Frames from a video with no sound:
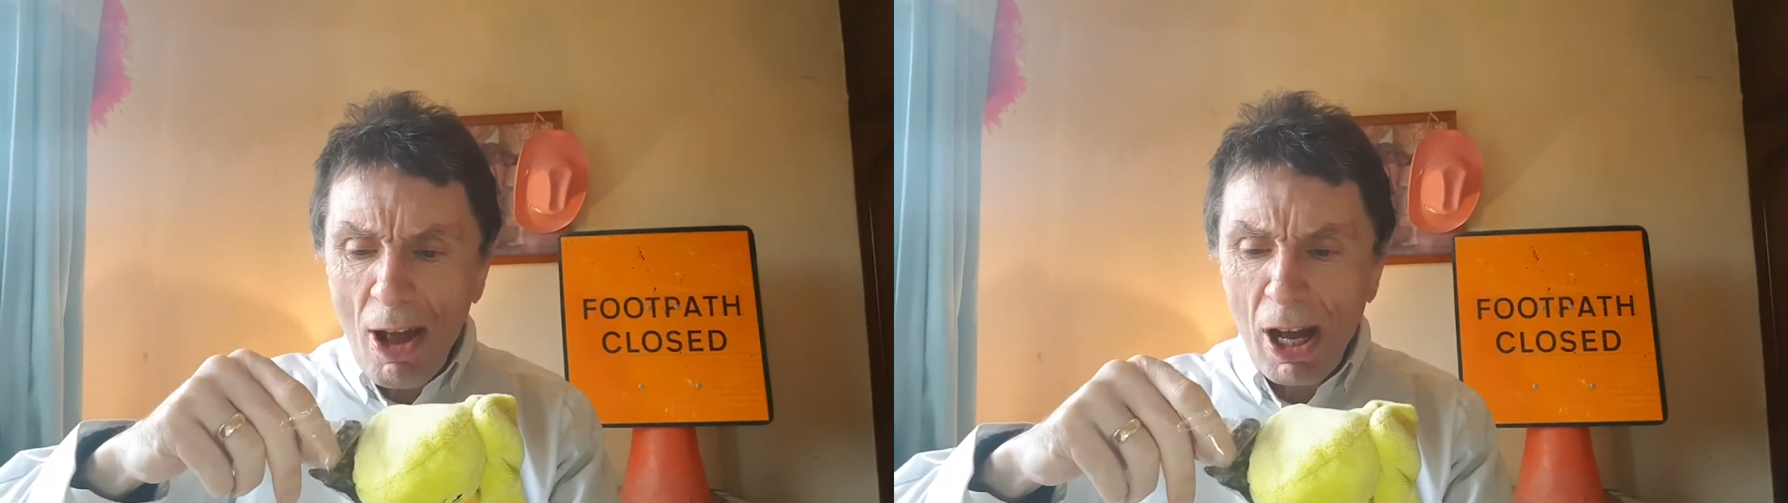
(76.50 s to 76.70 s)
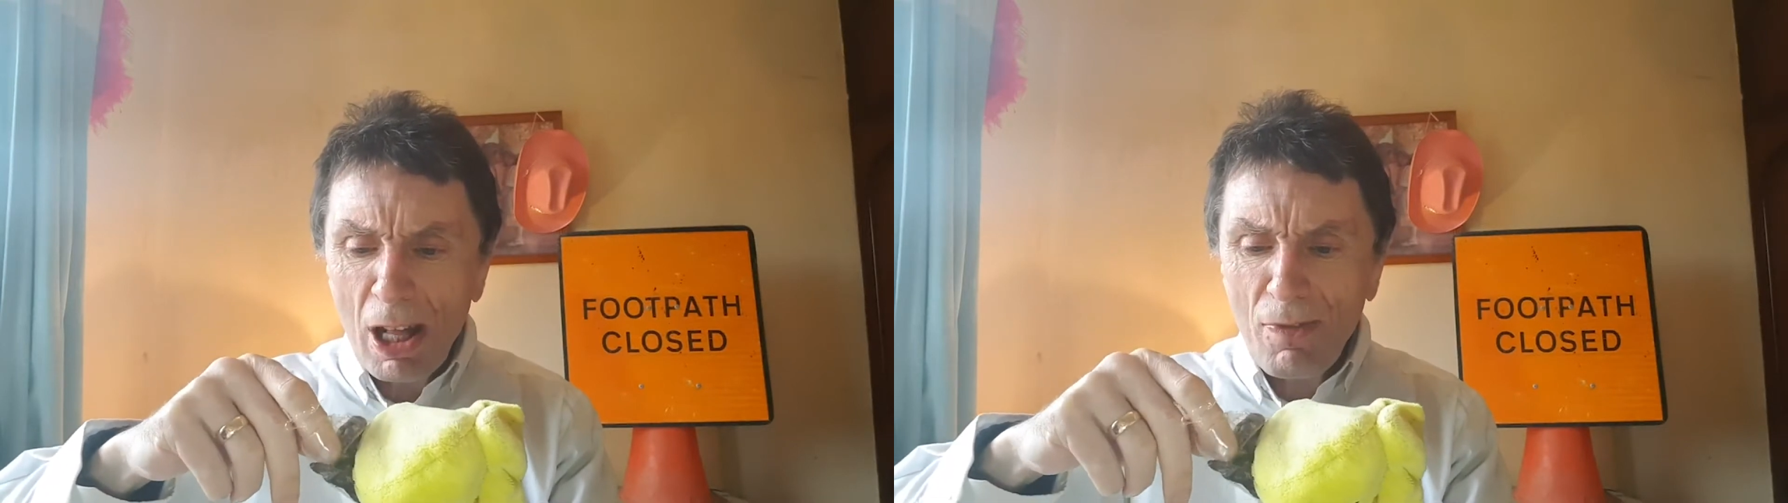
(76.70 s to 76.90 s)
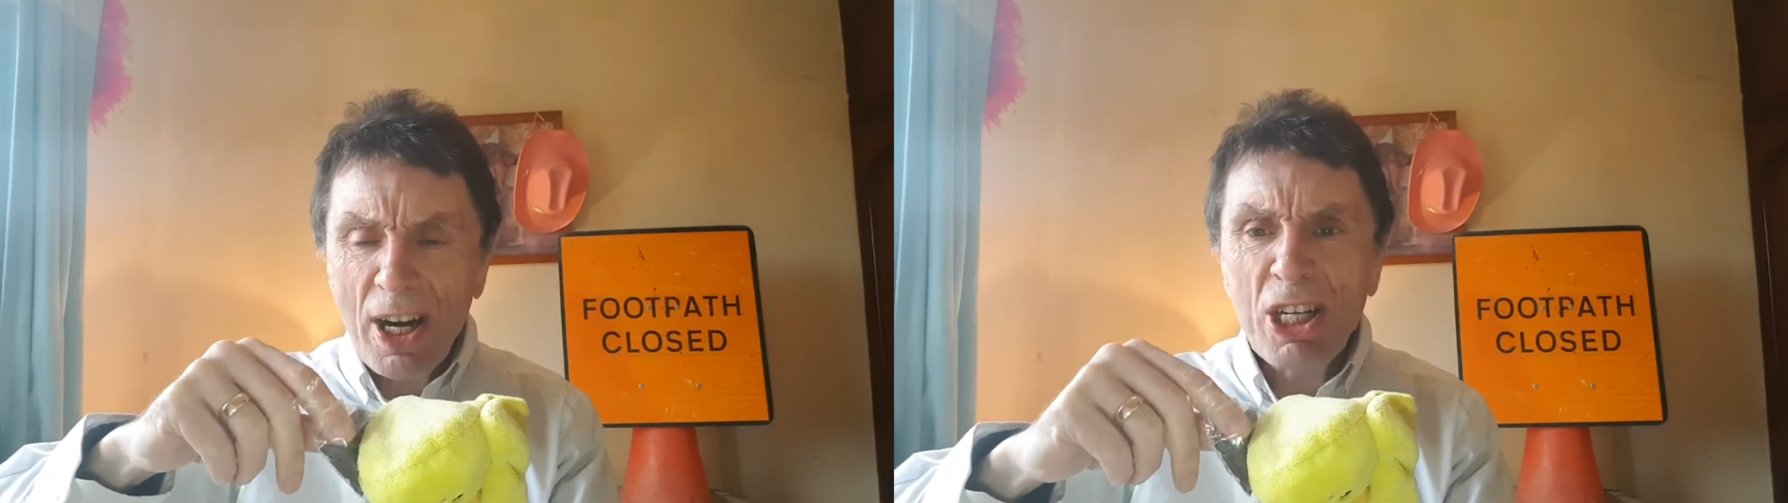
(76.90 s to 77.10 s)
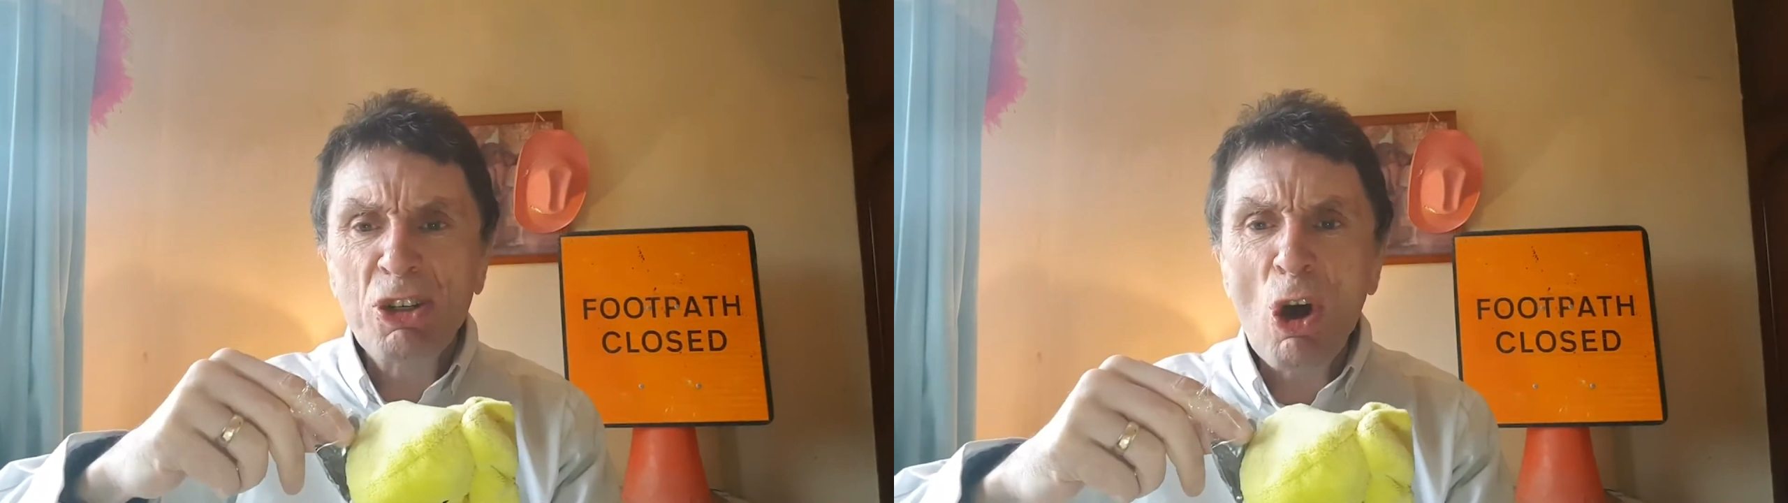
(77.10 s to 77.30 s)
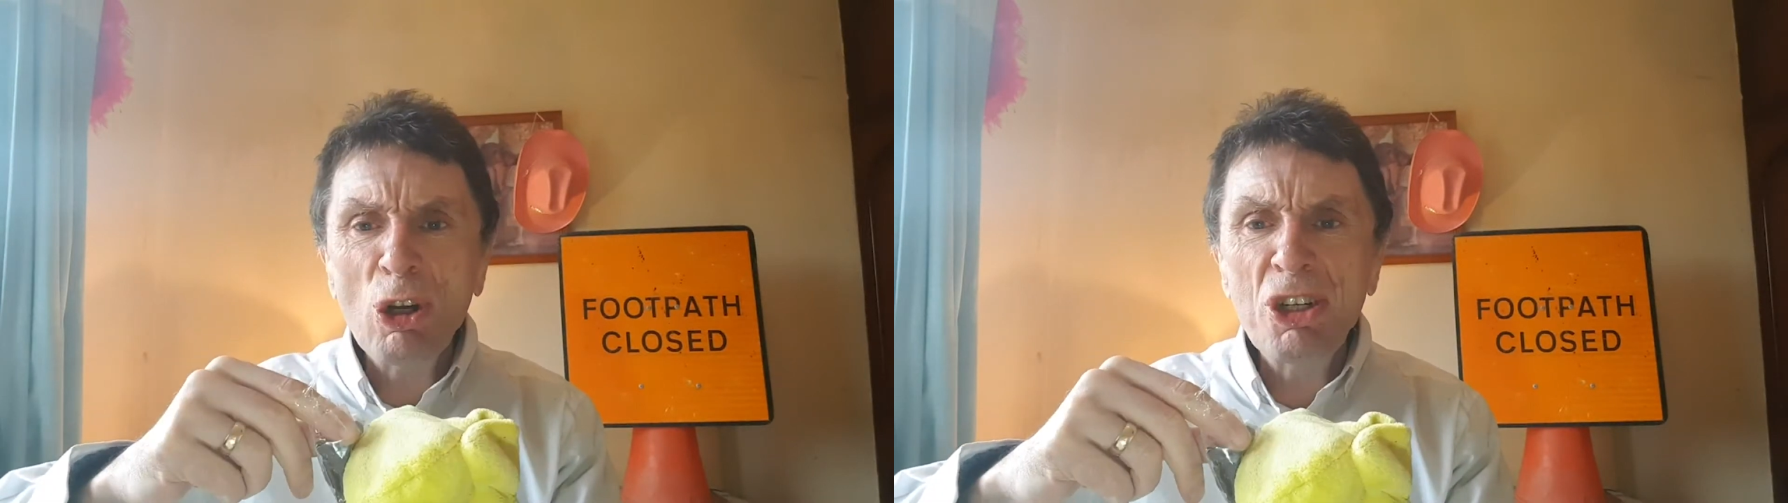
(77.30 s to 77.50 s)
I'm very
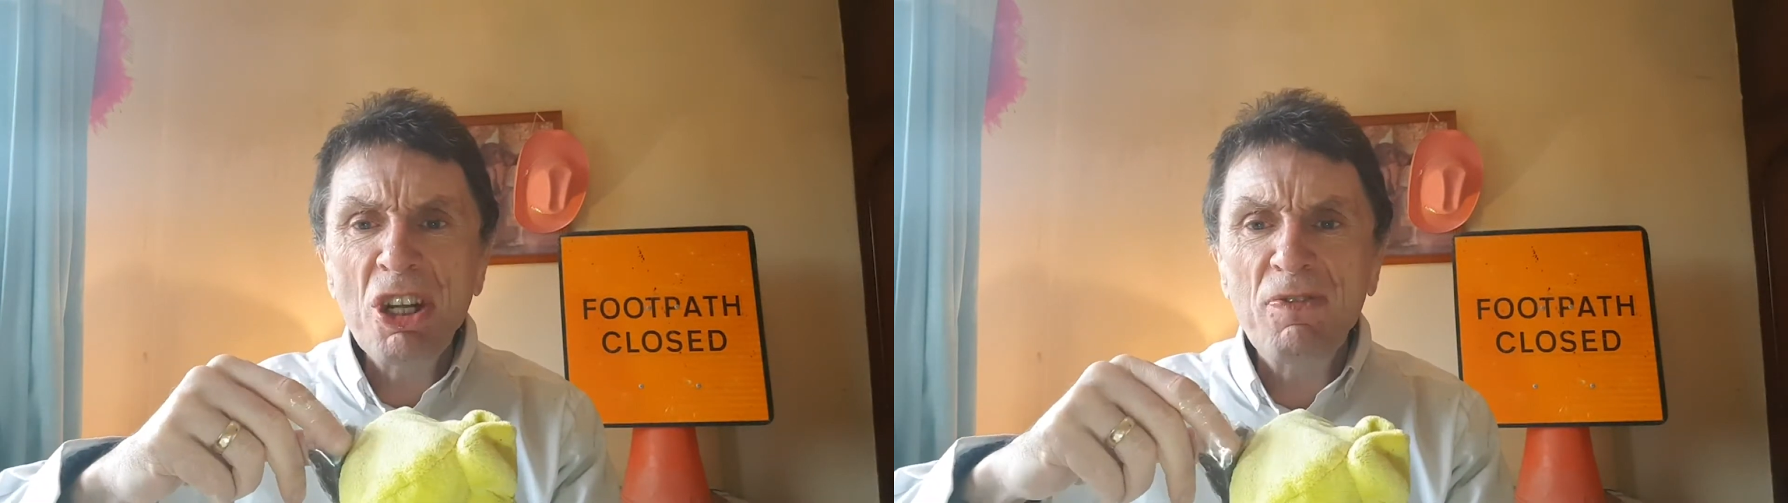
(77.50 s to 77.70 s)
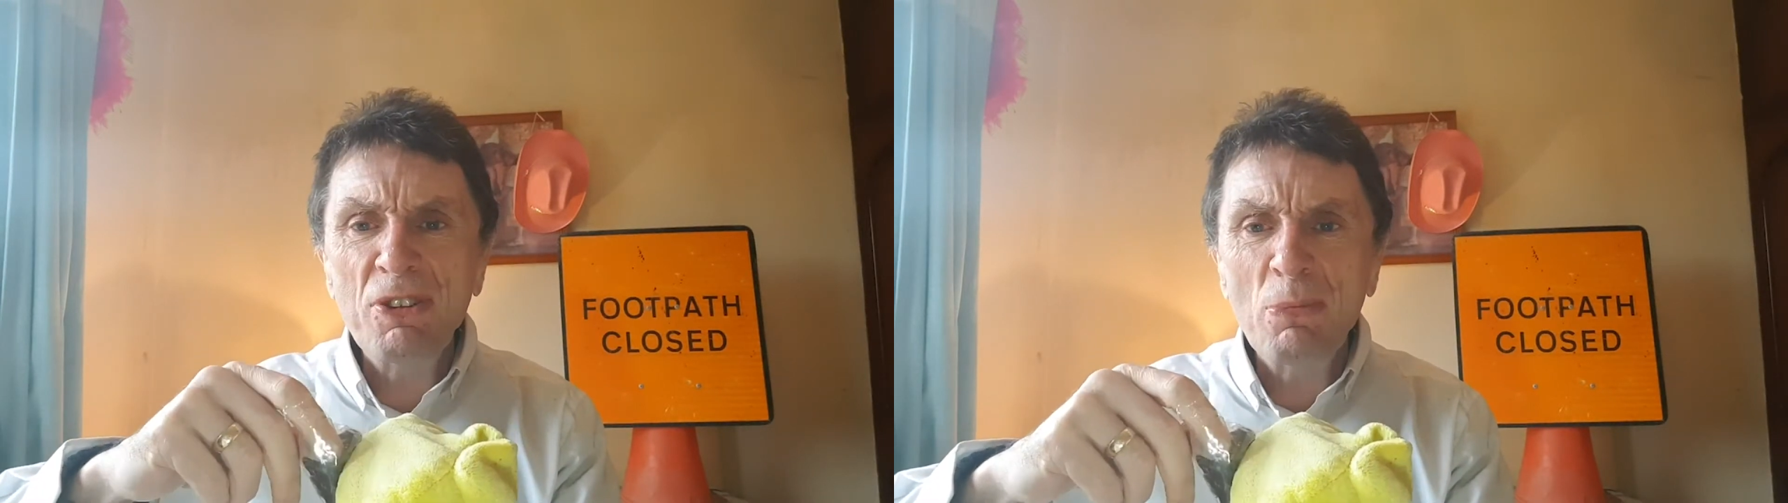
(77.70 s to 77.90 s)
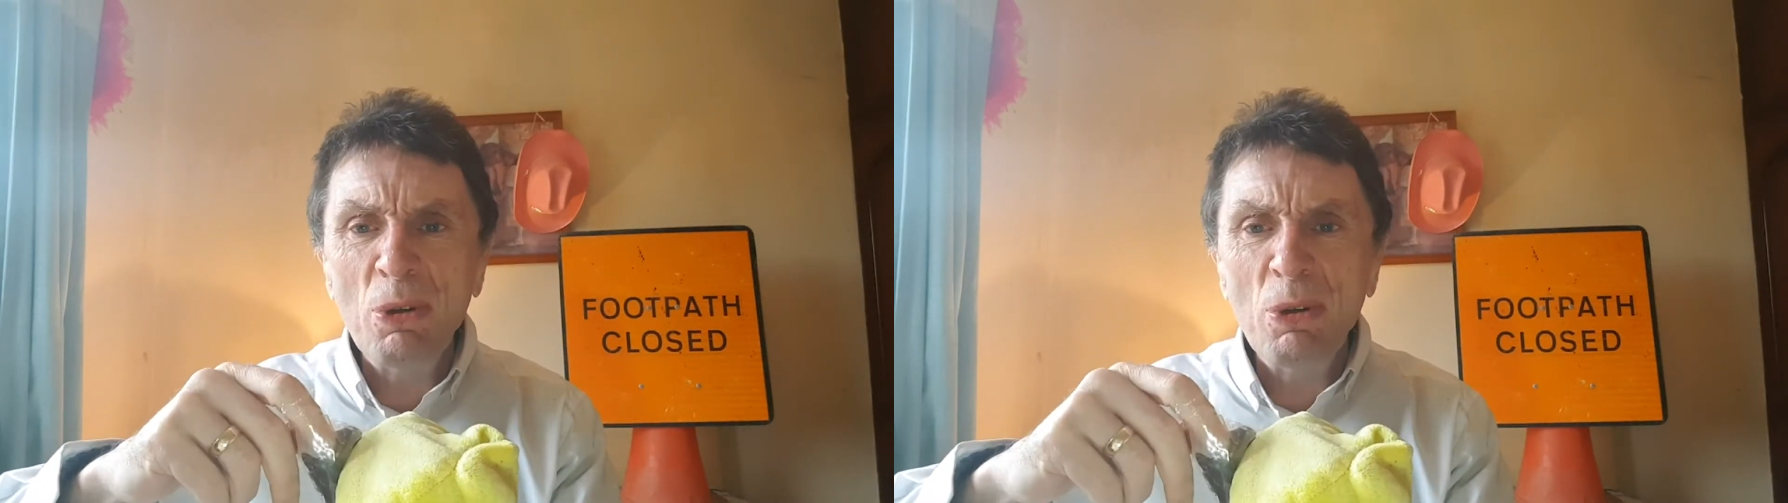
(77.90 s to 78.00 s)
chocolatey for some